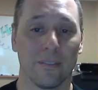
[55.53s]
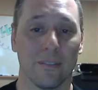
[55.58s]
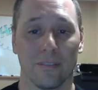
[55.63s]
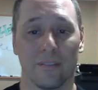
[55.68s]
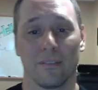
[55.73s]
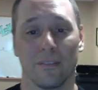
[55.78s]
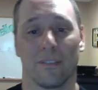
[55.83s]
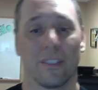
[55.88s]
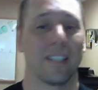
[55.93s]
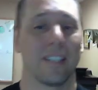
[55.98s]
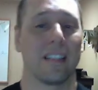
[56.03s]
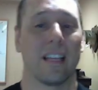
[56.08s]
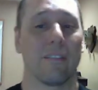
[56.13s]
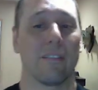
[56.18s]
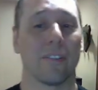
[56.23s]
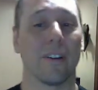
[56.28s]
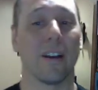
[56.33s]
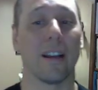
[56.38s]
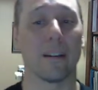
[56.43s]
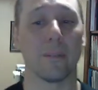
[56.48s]
forget that
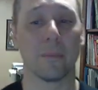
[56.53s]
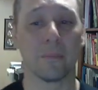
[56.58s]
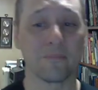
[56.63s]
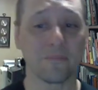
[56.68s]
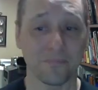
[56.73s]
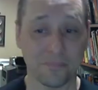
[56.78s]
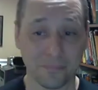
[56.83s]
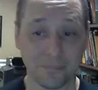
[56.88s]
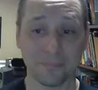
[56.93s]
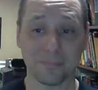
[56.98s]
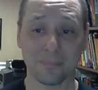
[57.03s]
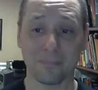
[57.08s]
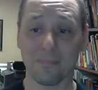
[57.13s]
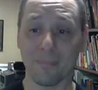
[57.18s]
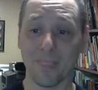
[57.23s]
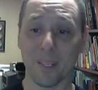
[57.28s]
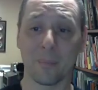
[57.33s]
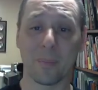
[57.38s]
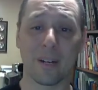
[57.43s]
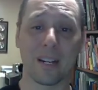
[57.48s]
for now.
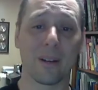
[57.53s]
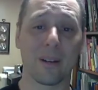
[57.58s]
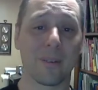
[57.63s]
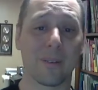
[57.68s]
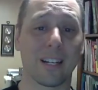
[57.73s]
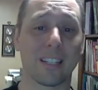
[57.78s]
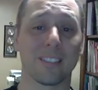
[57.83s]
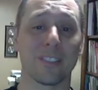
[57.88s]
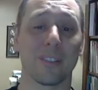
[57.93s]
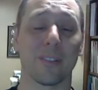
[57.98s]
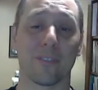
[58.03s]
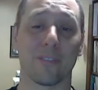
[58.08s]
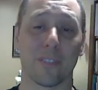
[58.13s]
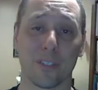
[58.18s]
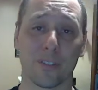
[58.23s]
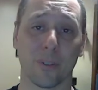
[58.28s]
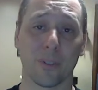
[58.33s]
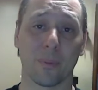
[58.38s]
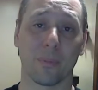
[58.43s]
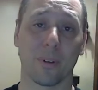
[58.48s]
But anyway, so the
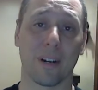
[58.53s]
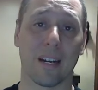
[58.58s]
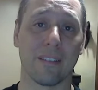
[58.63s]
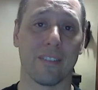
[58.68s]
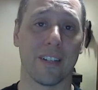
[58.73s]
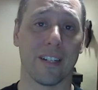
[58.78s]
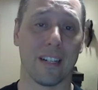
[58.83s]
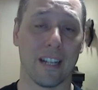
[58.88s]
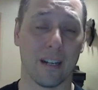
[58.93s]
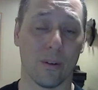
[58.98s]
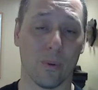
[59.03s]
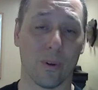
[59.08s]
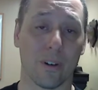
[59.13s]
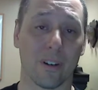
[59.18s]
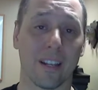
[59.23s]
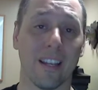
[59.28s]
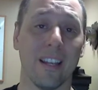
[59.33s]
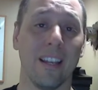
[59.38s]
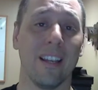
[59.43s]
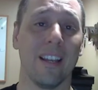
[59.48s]
virtual private
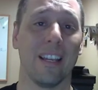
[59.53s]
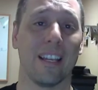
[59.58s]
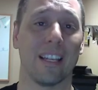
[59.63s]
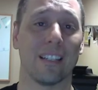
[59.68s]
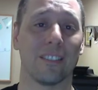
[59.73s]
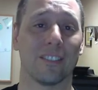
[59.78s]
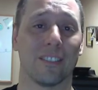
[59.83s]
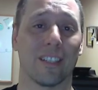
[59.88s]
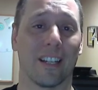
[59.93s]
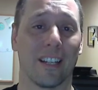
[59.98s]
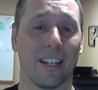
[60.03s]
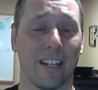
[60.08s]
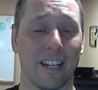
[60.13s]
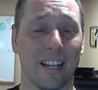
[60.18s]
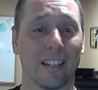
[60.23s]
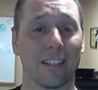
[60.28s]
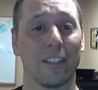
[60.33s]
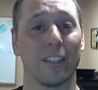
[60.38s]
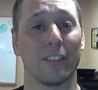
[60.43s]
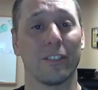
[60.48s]
network is to
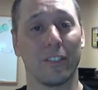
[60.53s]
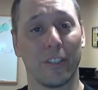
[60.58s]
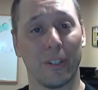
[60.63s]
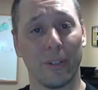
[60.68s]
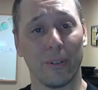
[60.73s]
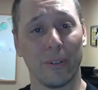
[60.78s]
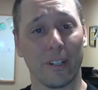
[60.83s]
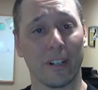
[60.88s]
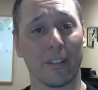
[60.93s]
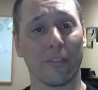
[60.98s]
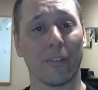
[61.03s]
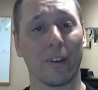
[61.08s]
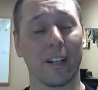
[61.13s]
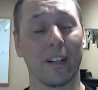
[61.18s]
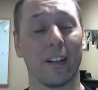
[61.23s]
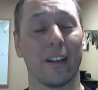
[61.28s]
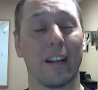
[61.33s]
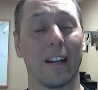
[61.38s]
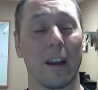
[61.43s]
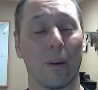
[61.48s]
connect two
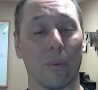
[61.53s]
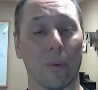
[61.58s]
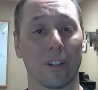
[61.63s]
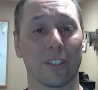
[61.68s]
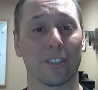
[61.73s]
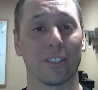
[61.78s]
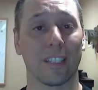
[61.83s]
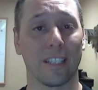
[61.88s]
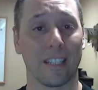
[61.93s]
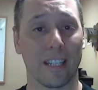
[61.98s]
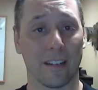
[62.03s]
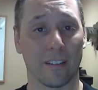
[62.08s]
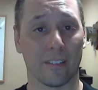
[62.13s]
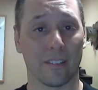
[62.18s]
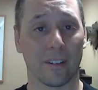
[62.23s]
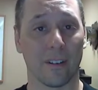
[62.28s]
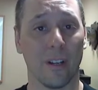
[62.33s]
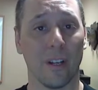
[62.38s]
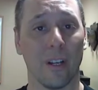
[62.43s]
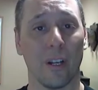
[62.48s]
different networks
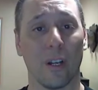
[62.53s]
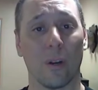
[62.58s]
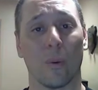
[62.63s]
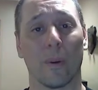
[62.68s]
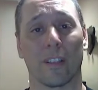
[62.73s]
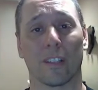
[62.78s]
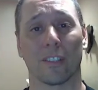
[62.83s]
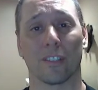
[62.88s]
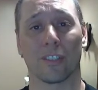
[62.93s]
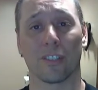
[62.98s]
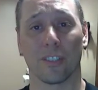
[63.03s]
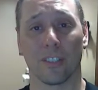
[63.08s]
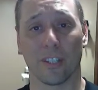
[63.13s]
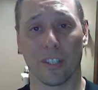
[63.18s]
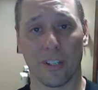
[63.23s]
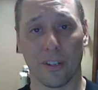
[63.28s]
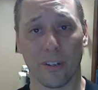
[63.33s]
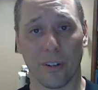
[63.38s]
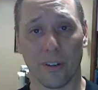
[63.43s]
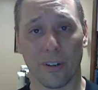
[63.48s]
together with a secure